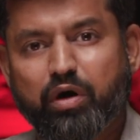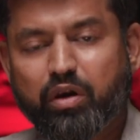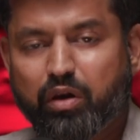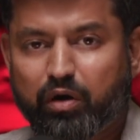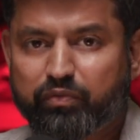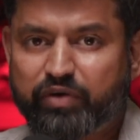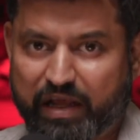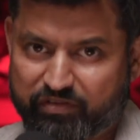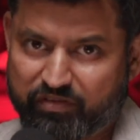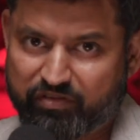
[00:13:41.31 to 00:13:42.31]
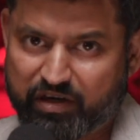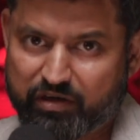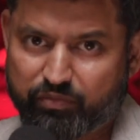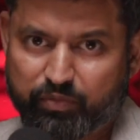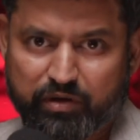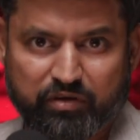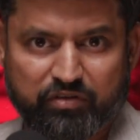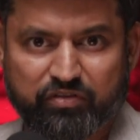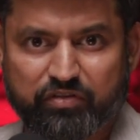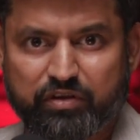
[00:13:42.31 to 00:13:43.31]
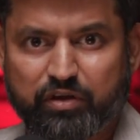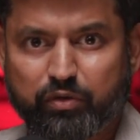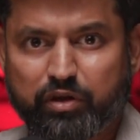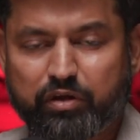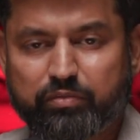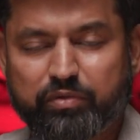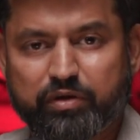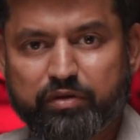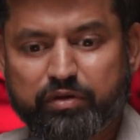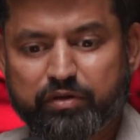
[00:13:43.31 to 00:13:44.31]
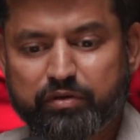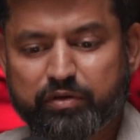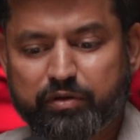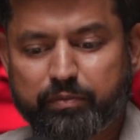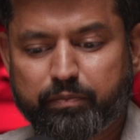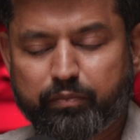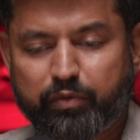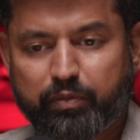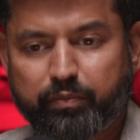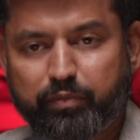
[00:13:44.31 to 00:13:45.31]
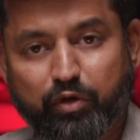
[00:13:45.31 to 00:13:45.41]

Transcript: a lot of tax incentives because you know the the the the the,